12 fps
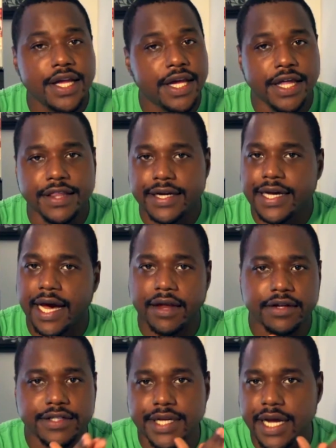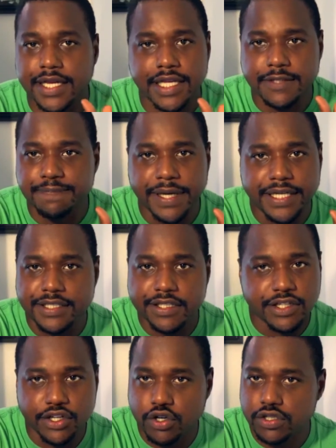and the counterattack that's
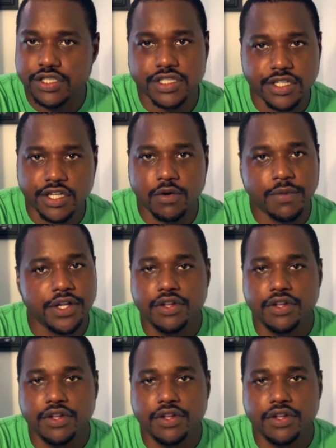basically you're going to send their way.